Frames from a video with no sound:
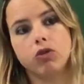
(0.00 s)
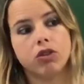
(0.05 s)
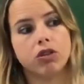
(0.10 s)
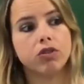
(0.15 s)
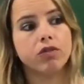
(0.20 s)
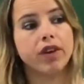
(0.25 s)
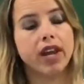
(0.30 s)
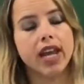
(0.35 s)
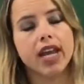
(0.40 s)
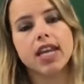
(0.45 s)
On a
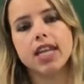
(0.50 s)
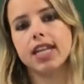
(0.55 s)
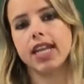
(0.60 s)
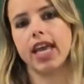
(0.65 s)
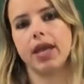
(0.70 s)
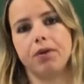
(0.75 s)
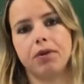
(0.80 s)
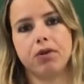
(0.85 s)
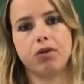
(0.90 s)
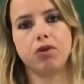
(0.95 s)
rainy
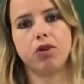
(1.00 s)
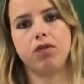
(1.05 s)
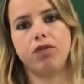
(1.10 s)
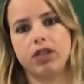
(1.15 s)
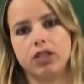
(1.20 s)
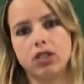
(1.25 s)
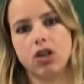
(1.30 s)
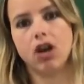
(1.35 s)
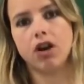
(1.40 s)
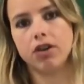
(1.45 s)
day, we don't know if
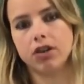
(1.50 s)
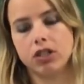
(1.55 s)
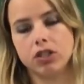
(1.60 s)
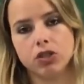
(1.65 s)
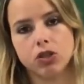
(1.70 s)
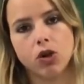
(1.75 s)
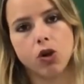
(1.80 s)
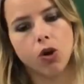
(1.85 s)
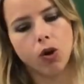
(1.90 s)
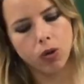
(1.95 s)
it's hot or it's
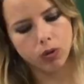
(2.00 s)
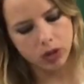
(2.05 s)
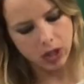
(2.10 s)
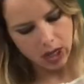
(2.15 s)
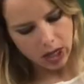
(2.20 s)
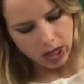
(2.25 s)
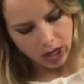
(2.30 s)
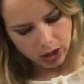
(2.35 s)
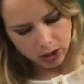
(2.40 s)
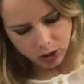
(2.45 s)
cold.
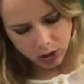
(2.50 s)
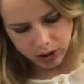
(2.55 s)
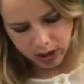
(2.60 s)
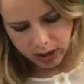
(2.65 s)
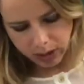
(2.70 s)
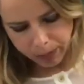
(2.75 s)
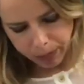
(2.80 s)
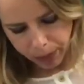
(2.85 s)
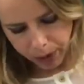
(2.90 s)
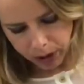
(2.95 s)
So it's
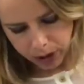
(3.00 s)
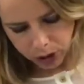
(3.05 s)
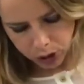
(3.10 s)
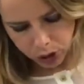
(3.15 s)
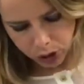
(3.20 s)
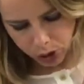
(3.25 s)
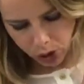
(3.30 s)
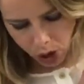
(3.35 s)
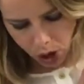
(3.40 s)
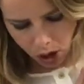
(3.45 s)
important
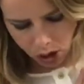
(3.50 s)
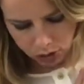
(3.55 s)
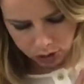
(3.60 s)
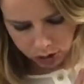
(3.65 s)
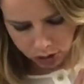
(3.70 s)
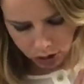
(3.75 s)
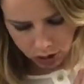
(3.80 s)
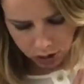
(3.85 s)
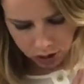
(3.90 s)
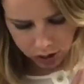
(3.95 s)
to
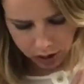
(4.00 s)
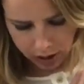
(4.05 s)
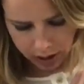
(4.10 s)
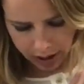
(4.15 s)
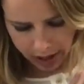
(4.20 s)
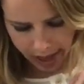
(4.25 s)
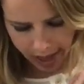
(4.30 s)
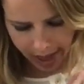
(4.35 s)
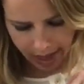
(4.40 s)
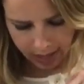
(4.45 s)
also look
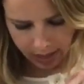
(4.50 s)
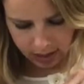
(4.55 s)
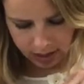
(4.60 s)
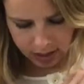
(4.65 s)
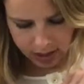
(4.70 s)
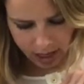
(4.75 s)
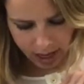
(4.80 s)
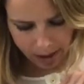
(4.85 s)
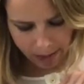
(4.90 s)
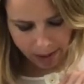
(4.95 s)
at
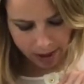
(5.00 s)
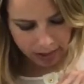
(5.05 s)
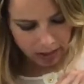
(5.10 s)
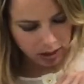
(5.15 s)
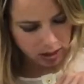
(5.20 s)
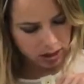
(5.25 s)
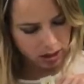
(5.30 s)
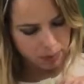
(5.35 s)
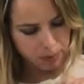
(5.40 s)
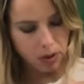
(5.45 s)
the
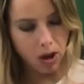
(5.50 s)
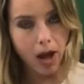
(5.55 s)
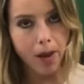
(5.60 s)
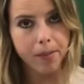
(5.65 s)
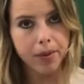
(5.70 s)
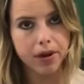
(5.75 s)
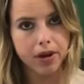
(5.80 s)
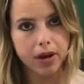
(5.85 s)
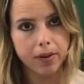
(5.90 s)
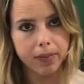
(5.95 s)

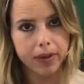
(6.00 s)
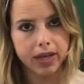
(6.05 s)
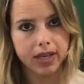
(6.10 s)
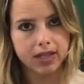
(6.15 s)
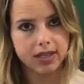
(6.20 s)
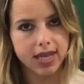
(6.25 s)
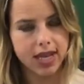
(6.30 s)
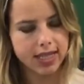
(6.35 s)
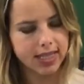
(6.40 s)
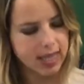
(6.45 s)
thermometer, because
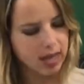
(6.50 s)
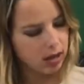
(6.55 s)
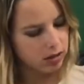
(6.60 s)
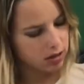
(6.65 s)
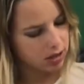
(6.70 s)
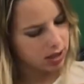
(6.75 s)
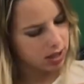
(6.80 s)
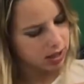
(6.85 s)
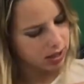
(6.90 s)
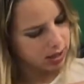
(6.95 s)
that tells
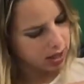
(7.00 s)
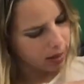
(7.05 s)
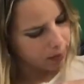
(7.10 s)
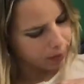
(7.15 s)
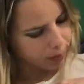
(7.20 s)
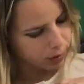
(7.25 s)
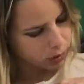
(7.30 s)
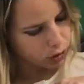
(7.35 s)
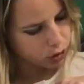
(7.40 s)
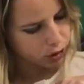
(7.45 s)
us the
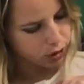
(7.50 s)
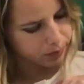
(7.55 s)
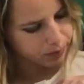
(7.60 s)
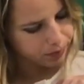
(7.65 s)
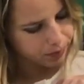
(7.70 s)
temperature.